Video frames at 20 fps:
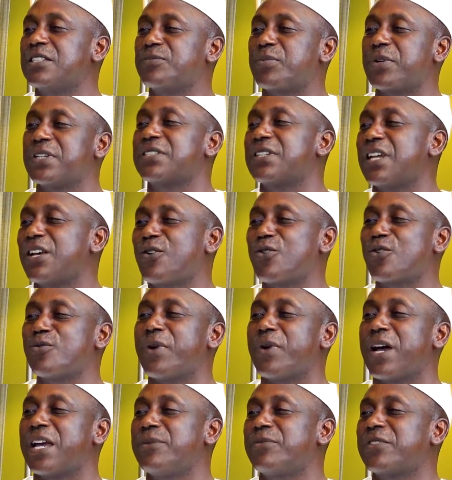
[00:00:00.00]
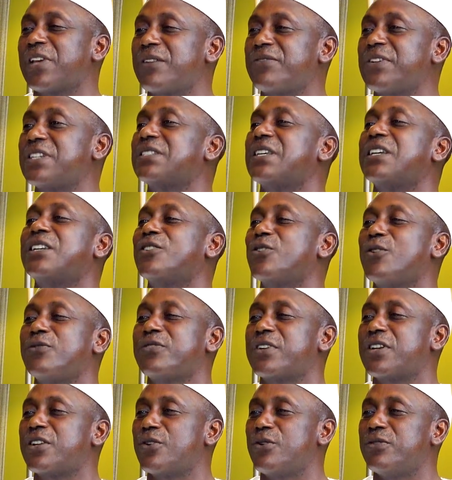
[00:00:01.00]
President Koroma himself has said it
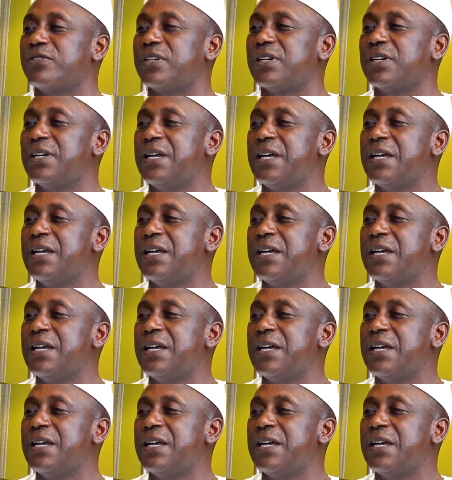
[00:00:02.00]
over and over,